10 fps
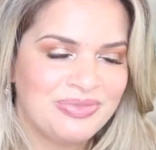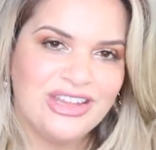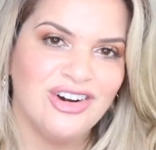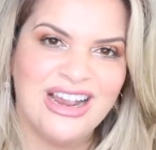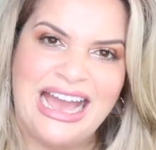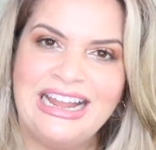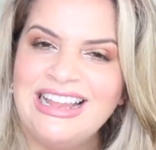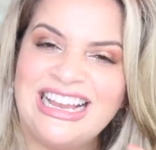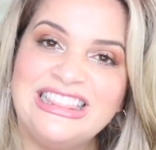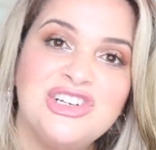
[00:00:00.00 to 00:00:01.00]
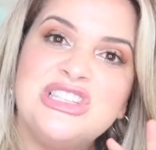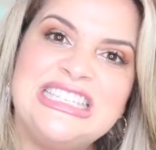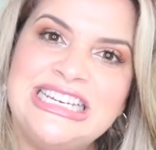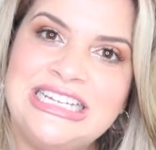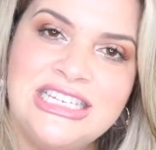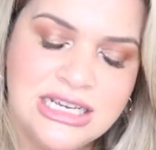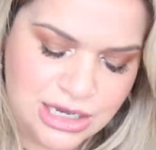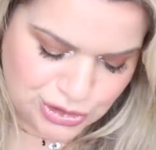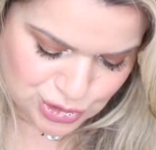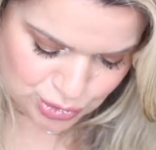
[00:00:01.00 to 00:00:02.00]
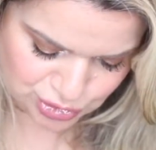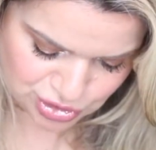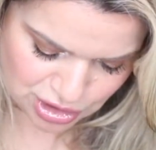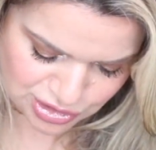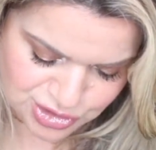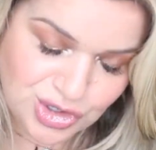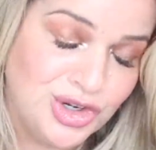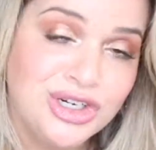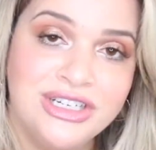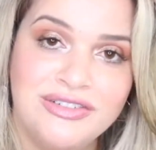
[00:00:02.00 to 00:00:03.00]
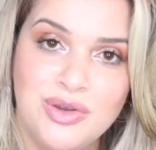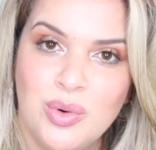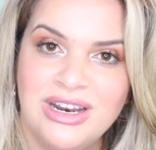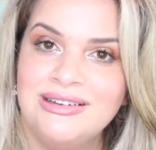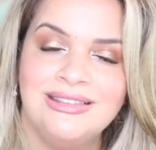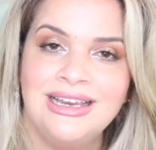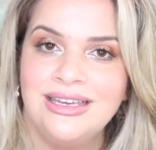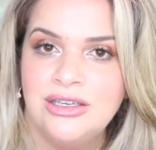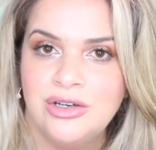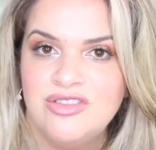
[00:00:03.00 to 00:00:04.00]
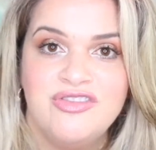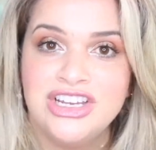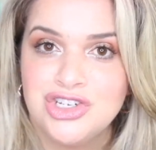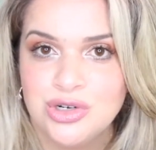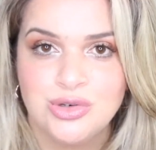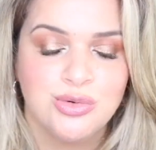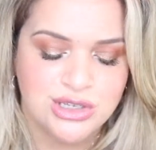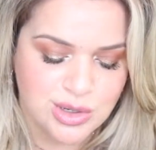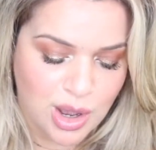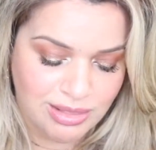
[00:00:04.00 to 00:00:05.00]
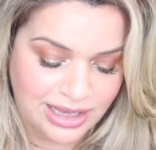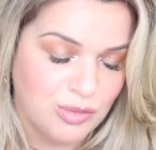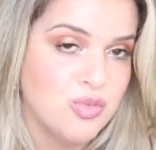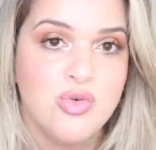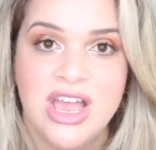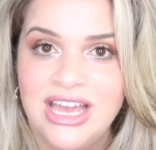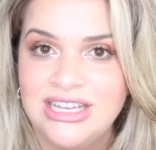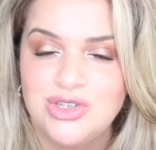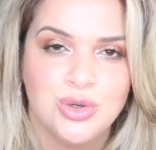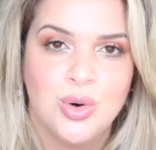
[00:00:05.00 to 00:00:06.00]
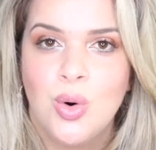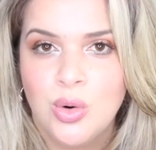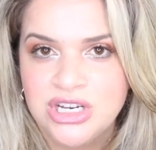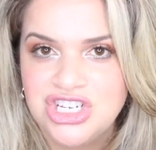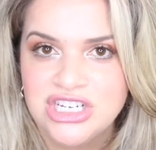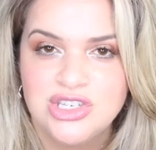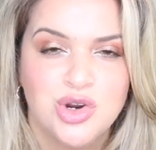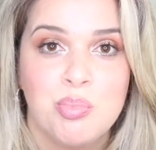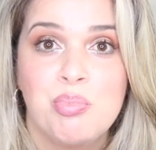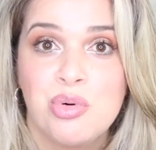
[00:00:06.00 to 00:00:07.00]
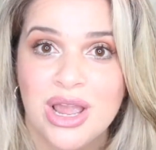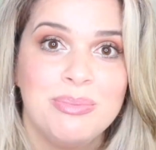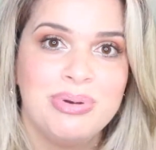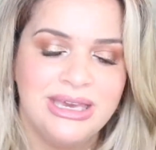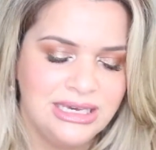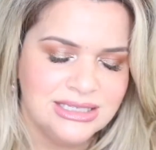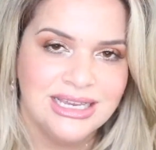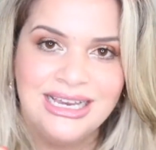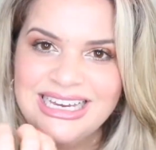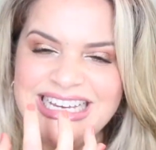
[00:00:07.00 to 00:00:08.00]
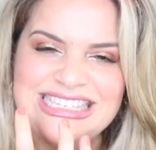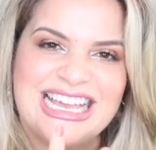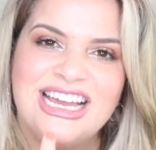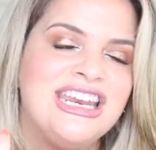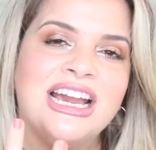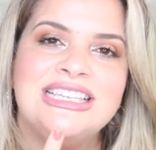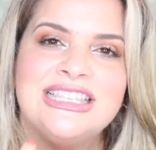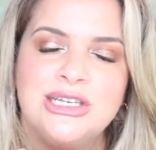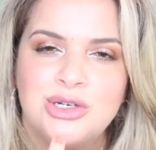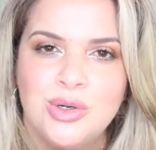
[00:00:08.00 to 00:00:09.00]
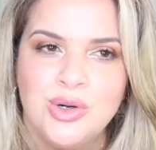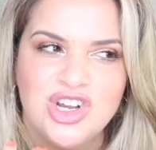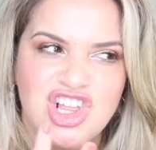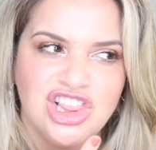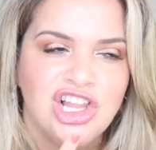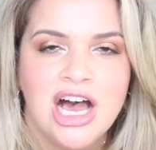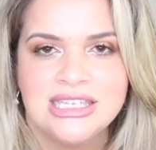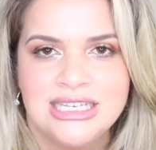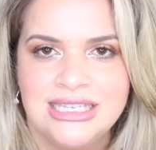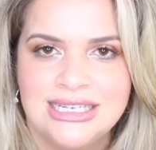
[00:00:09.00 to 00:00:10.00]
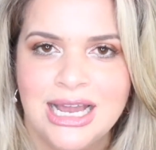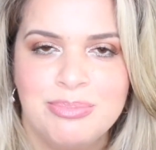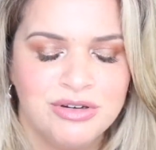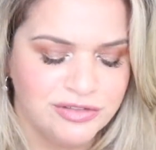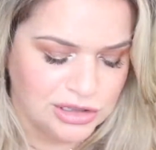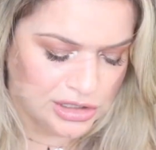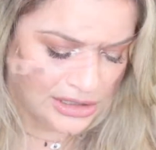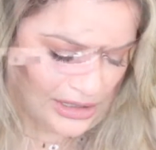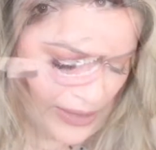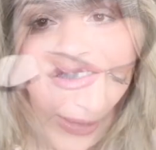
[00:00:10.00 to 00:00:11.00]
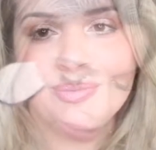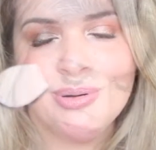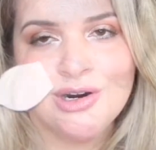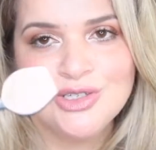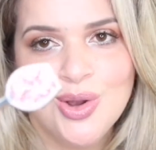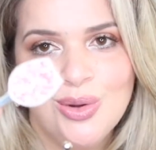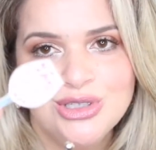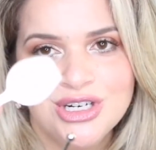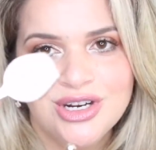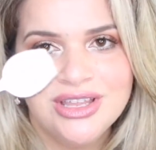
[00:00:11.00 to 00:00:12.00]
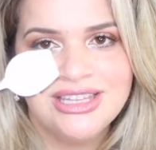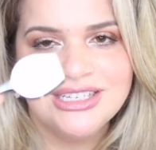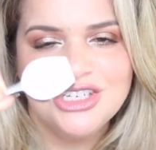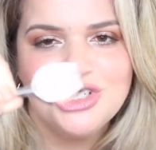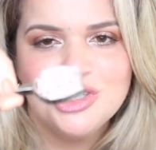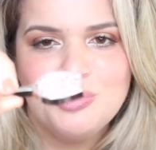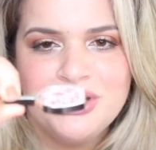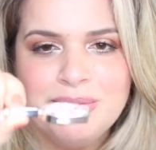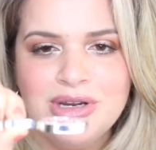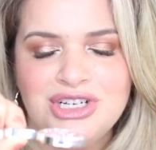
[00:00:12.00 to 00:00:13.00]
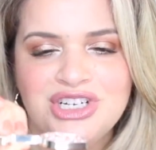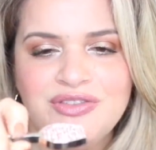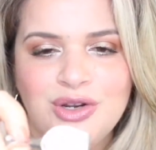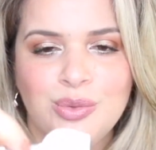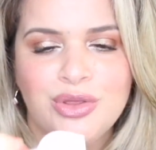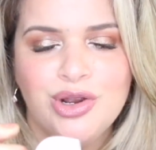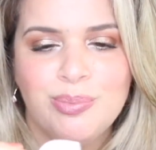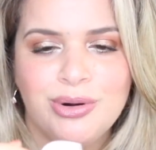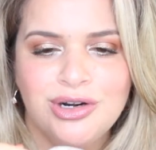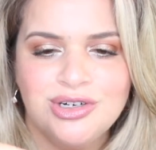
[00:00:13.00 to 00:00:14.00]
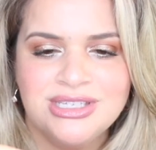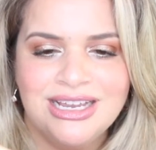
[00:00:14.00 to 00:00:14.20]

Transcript: that are kind of like a little tint. So those are also good if you want to like, you know, venture towards like reds or oranges or bright pinks. It's like a nice little glossy type of look. Then I have a purse holder. This is just pretty much if you're with your purse